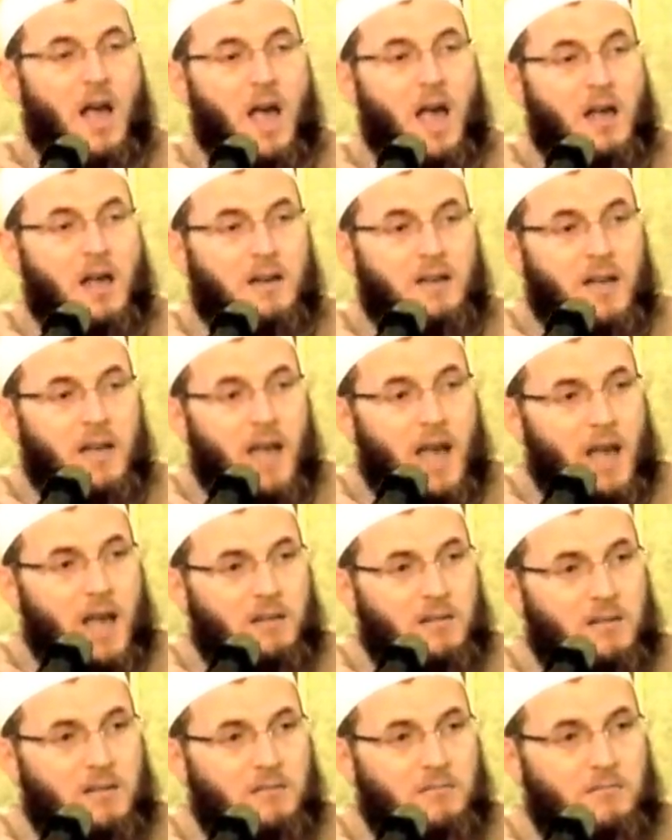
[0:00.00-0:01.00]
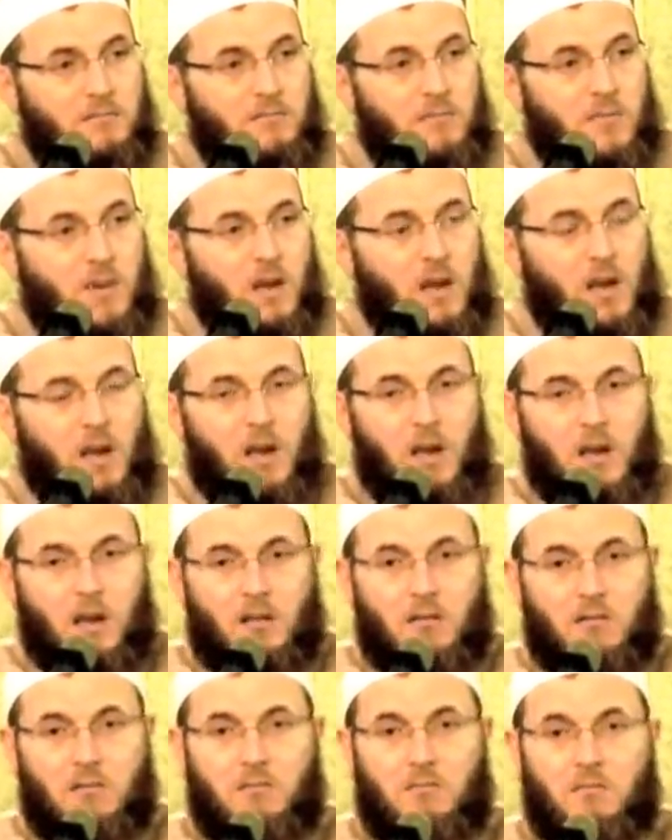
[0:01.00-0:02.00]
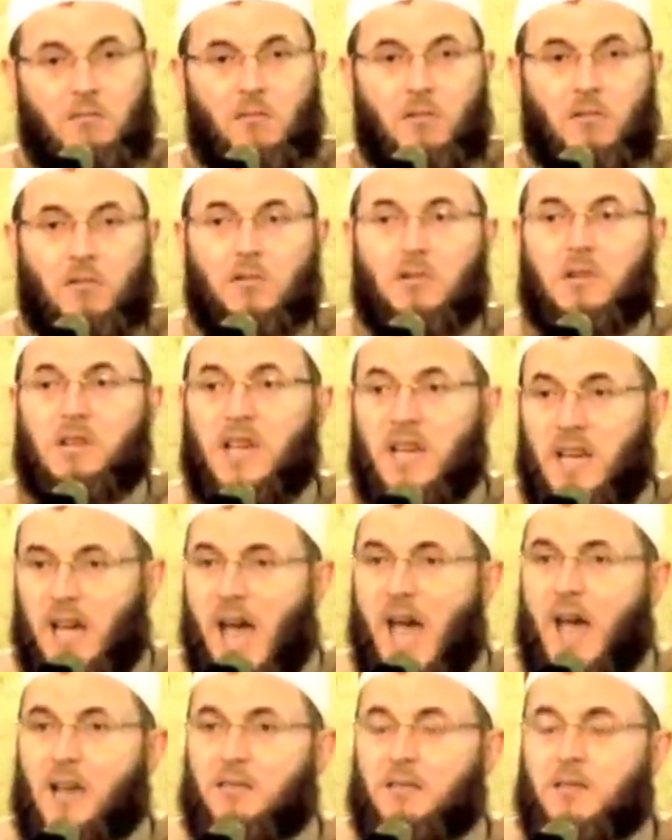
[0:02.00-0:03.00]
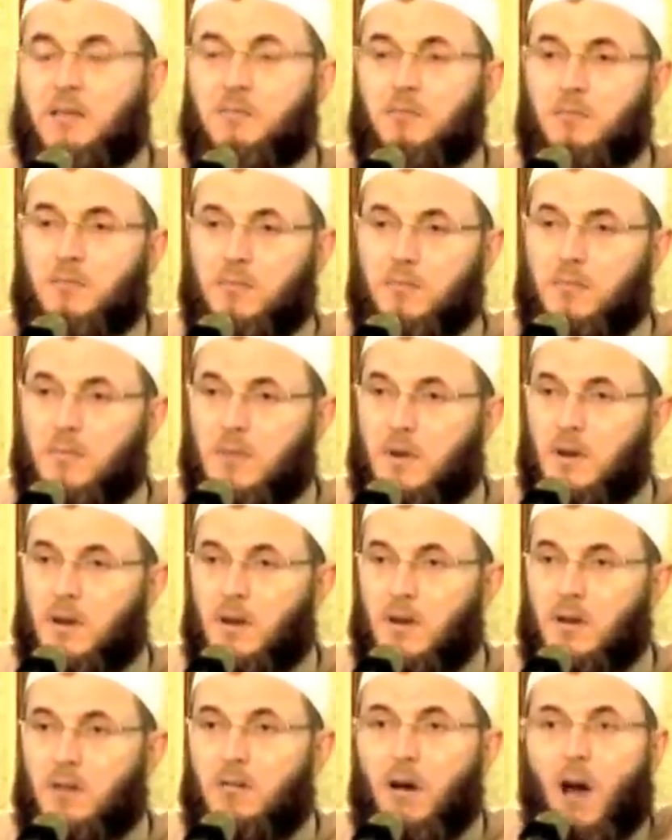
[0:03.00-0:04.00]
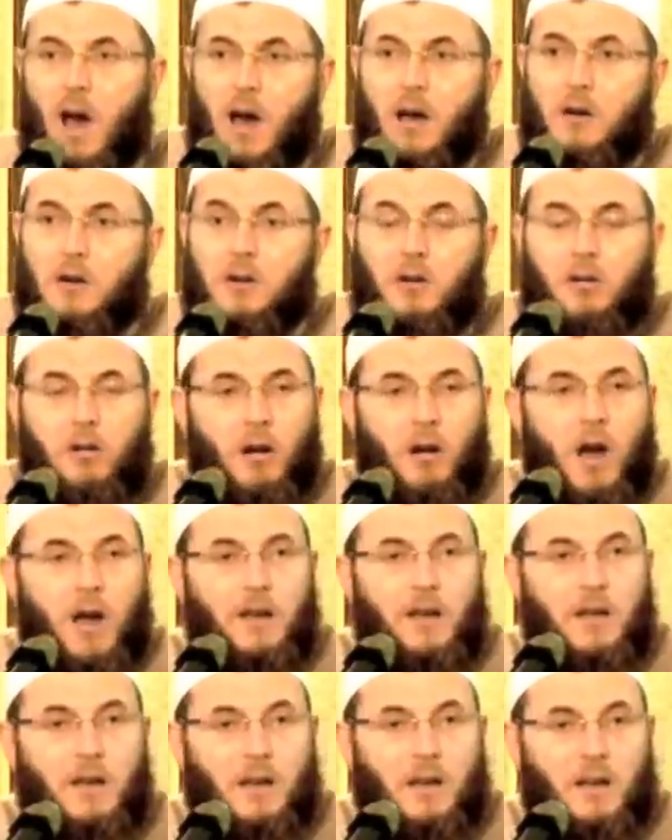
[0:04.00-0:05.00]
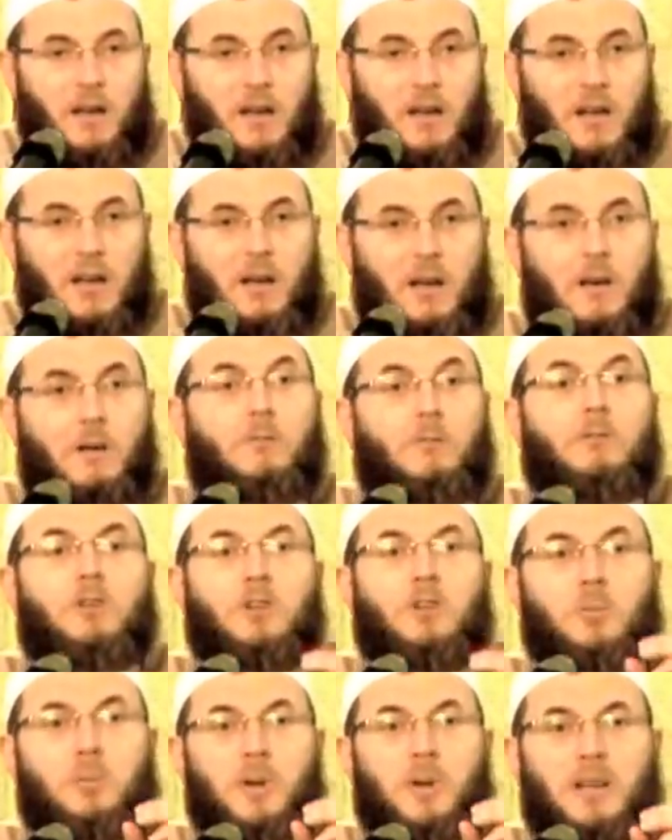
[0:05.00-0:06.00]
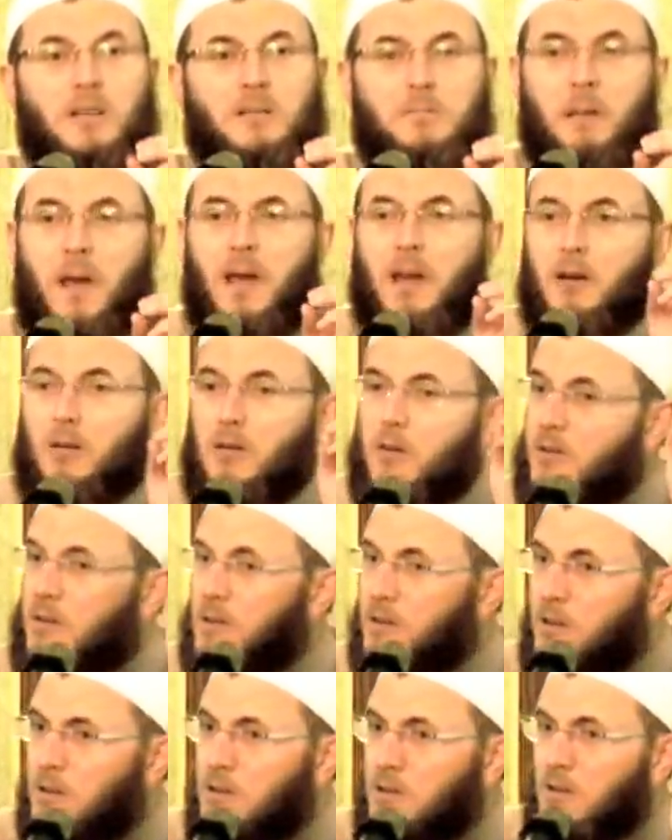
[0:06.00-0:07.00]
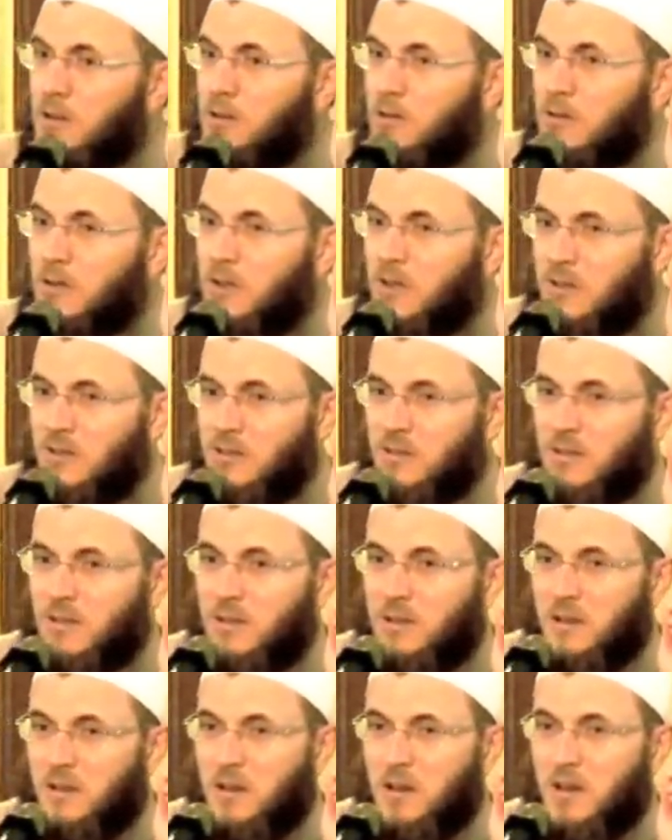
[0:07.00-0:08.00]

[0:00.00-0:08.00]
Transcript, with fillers: And he asked him, um, or they asked him, Why are you crying? Would you please pay close attention to this?